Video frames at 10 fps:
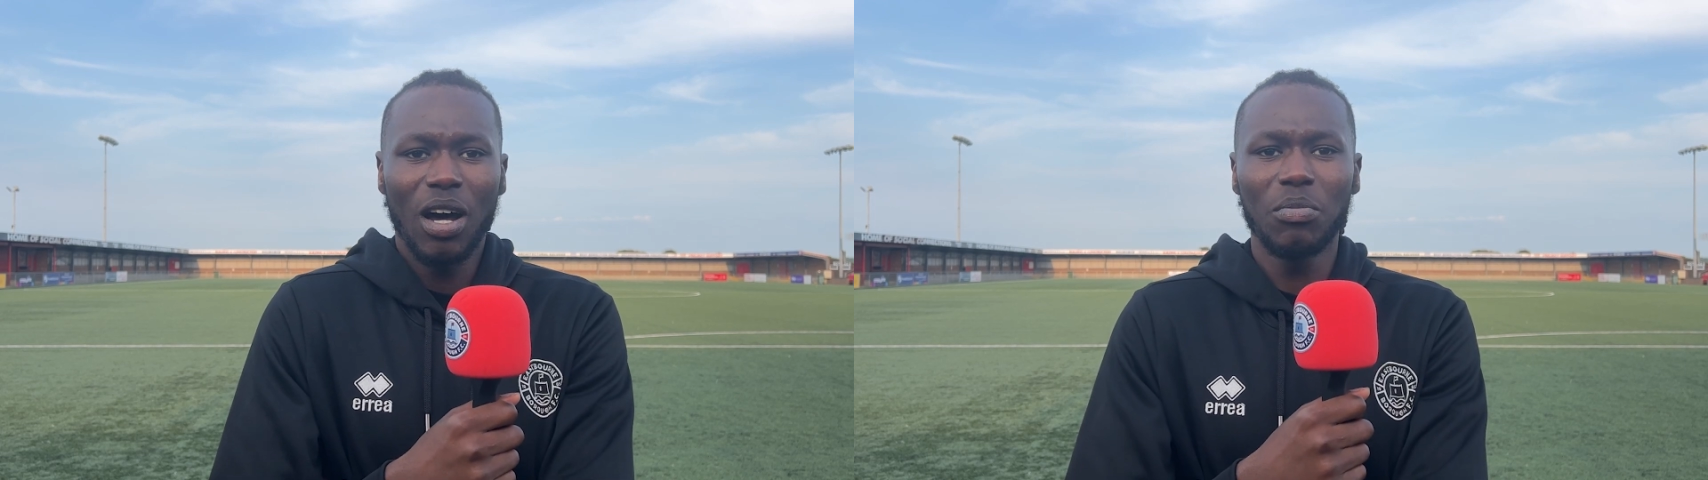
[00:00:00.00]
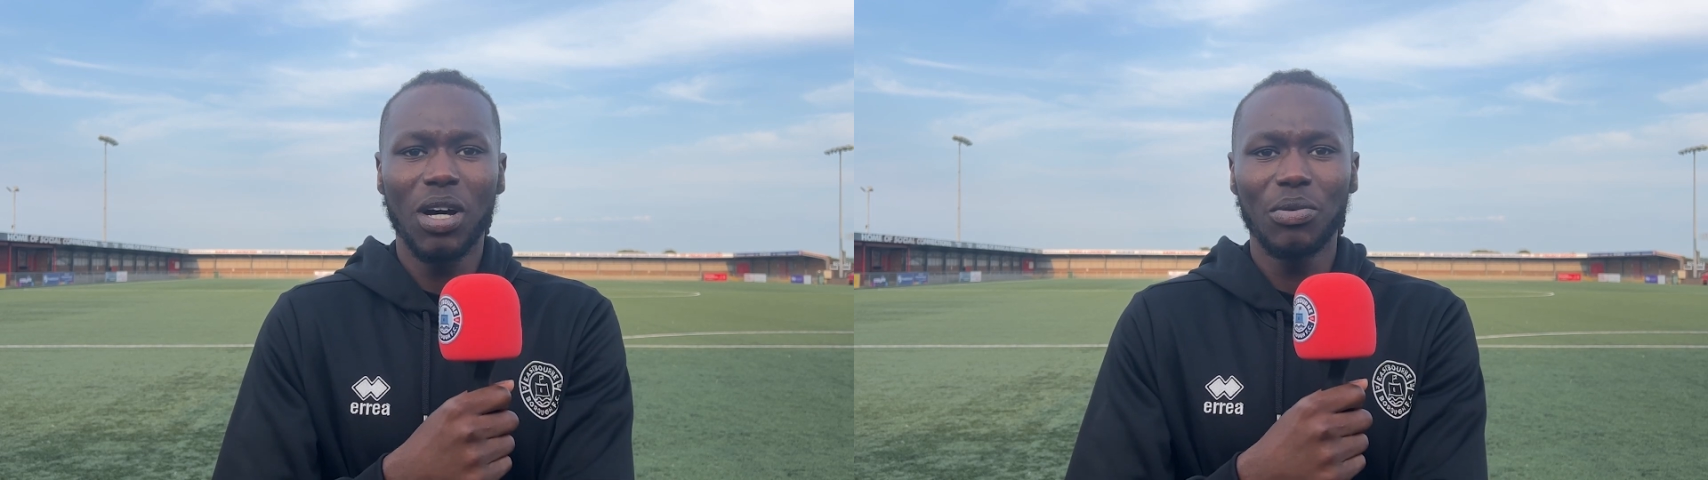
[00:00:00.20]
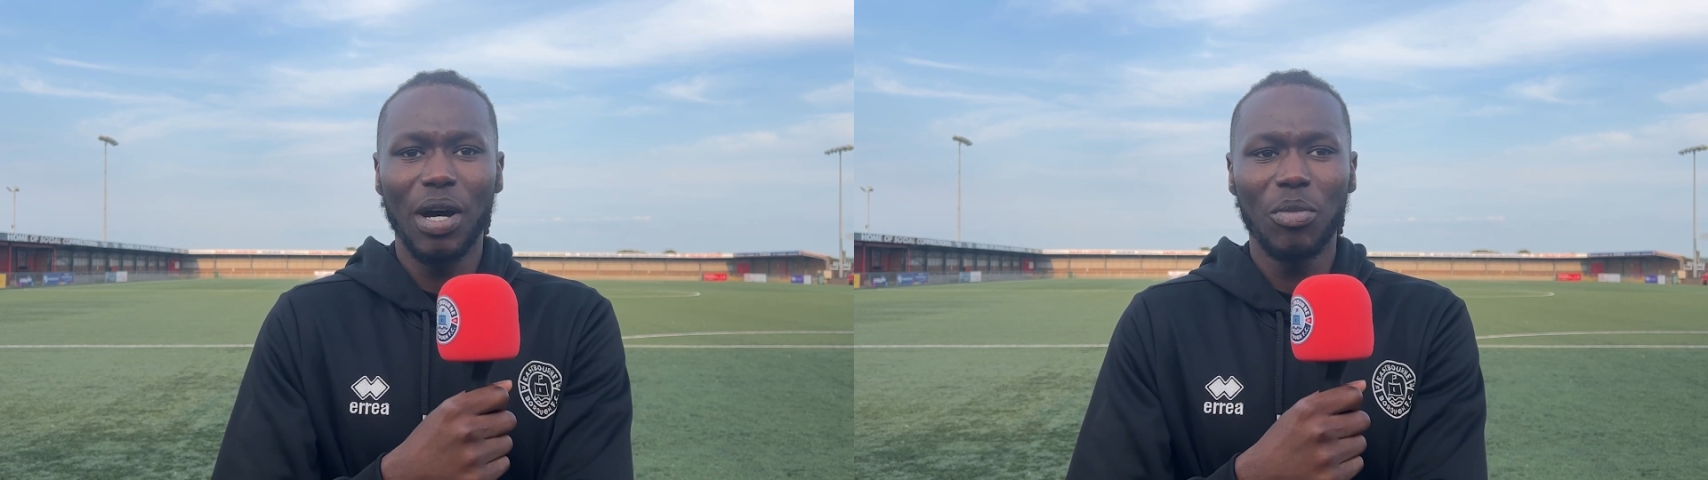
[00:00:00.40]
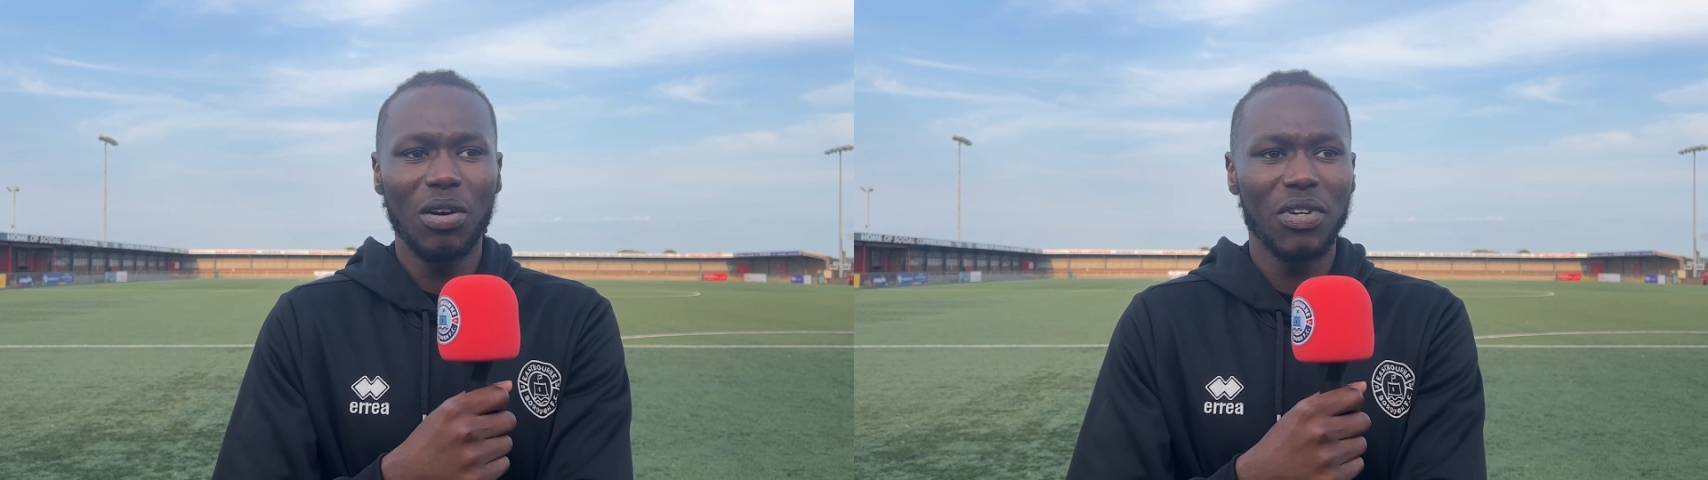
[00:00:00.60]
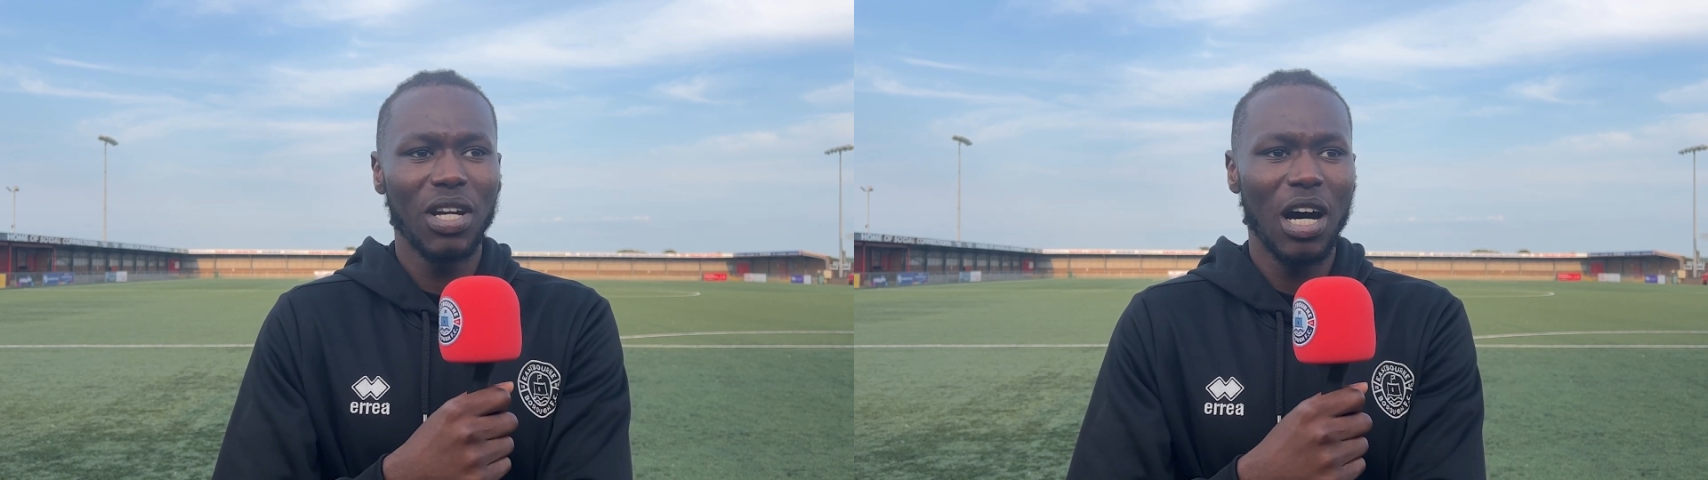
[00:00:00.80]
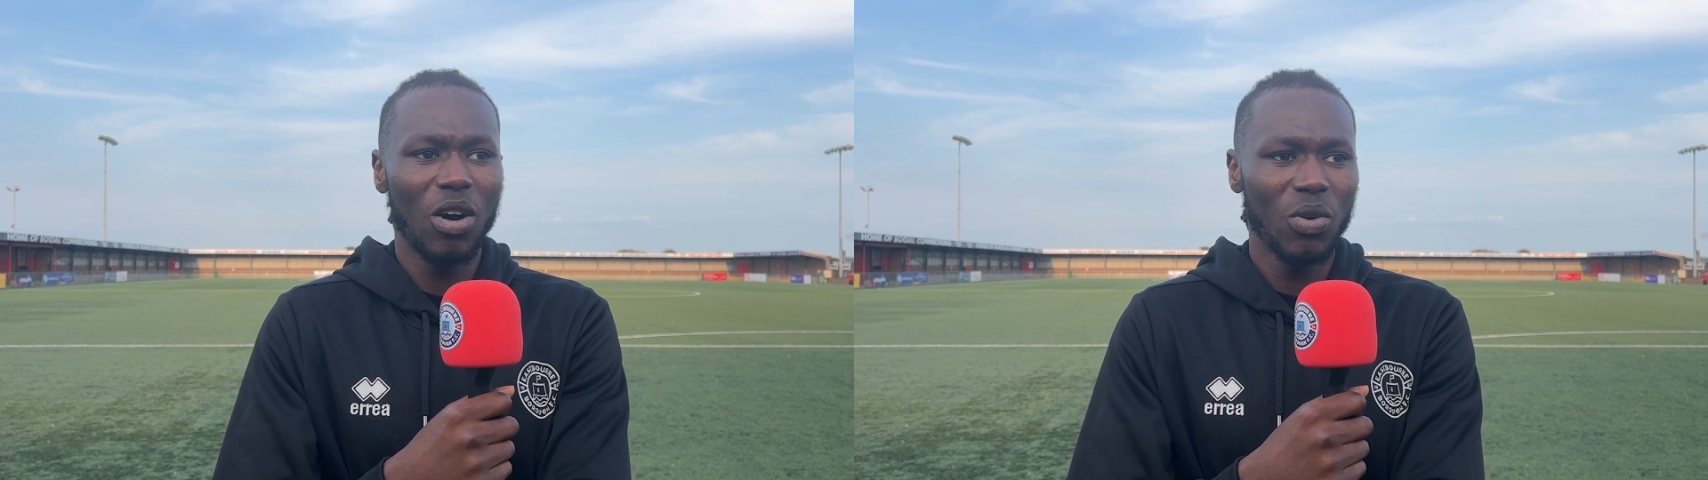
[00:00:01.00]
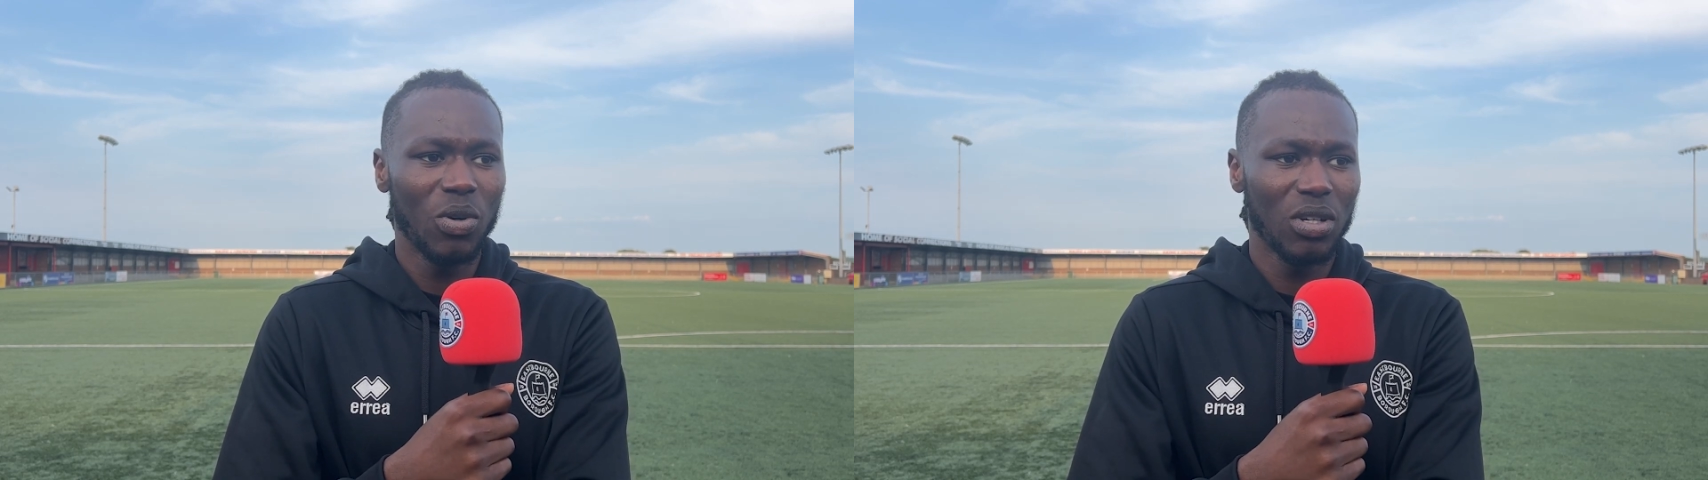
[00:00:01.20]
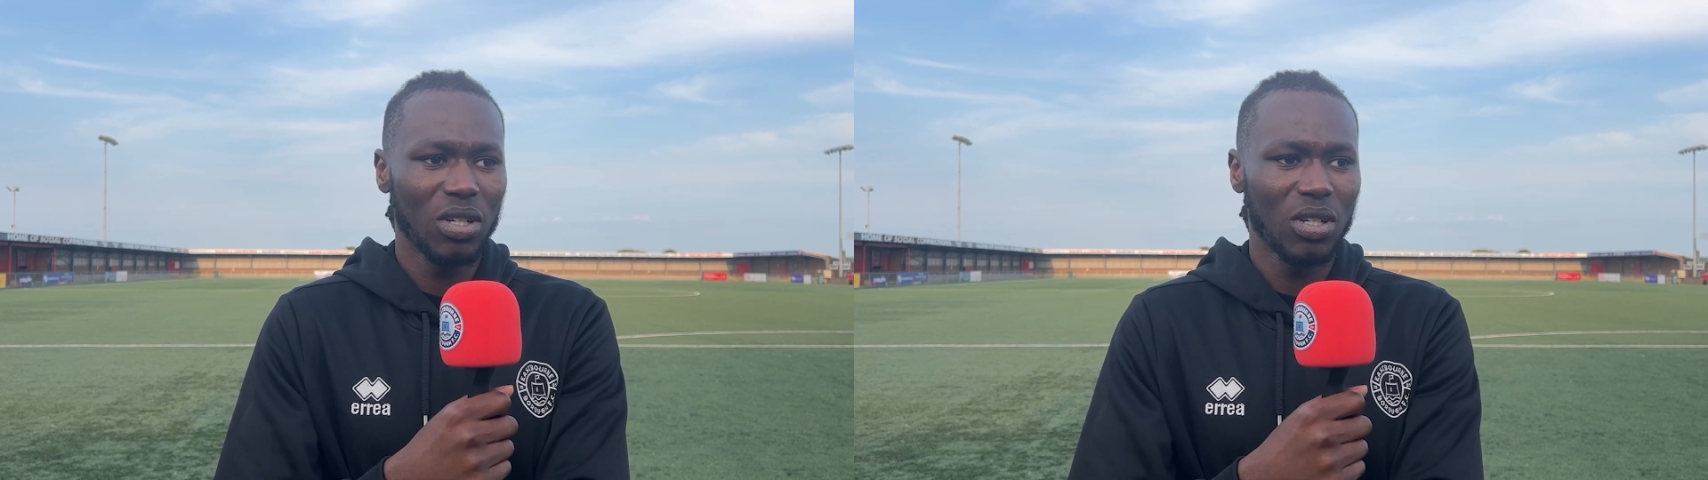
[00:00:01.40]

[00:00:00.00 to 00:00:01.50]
I'm loving how